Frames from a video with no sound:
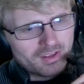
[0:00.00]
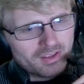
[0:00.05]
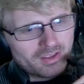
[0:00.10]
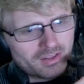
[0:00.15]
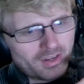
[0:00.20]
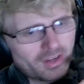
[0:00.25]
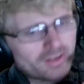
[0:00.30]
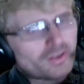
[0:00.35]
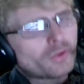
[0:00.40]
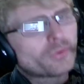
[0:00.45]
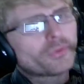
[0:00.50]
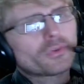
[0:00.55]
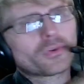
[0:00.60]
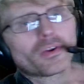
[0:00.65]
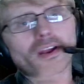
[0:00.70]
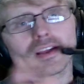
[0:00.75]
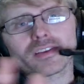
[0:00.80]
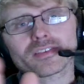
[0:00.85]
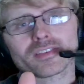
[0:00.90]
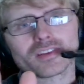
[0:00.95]
And I know they're
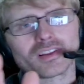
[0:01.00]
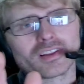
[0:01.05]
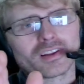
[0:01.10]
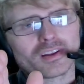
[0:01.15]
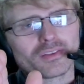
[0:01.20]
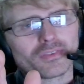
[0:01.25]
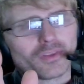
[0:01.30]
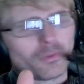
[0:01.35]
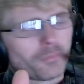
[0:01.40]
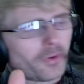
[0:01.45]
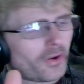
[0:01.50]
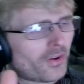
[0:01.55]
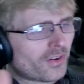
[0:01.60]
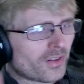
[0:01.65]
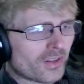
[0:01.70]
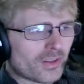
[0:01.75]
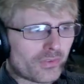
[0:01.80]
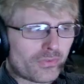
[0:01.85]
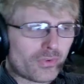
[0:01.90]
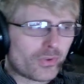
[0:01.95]
excellent.
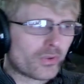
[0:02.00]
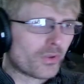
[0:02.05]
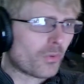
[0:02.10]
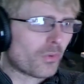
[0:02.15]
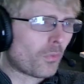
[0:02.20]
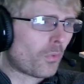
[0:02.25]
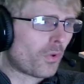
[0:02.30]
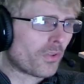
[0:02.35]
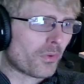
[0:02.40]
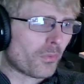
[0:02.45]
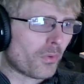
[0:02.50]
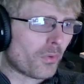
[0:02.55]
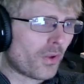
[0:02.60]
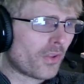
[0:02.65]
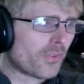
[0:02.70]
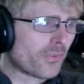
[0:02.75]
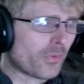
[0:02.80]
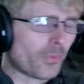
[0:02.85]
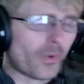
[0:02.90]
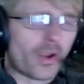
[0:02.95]
Apparently if you get one that
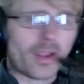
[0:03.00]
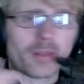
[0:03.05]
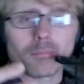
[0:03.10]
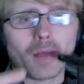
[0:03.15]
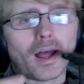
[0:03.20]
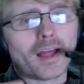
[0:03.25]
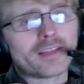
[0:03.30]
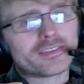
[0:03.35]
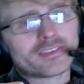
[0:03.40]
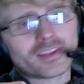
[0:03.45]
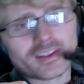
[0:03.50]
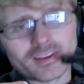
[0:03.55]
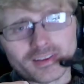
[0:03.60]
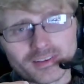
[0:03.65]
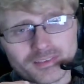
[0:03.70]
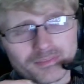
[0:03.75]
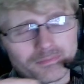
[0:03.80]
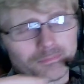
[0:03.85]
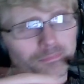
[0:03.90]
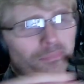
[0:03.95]
runs right, mine
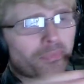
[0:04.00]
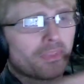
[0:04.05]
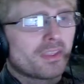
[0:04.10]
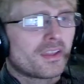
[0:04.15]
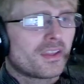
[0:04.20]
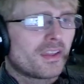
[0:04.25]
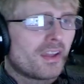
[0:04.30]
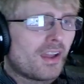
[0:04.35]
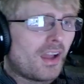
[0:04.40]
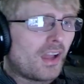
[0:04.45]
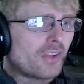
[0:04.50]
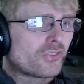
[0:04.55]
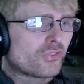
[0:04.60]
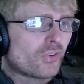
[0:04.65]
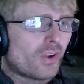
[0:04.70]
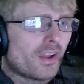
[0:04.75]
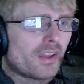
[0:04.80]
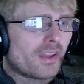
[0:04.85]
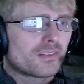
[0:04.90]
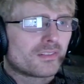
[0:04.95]
didn't. I
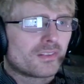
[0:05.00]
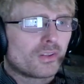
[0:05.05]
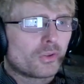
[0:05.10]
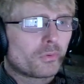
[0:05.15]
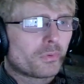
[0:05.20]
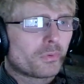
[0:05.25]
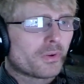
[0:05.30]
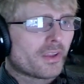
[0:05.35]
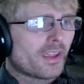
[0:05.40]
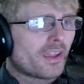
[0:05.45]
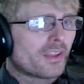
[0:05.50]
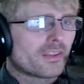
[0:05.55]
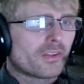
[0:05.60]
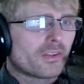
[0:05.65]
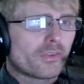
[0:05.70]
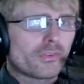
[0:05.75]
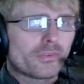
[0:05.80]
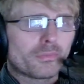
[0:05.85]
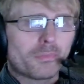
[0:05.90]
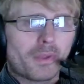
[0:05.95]
tried lubricating
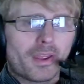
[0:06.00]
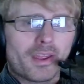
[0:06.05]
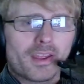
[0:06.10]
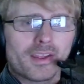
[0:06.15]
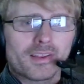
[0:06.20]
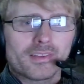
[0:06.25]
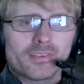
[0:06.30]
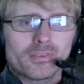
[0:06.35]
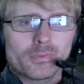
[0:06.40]
those mags,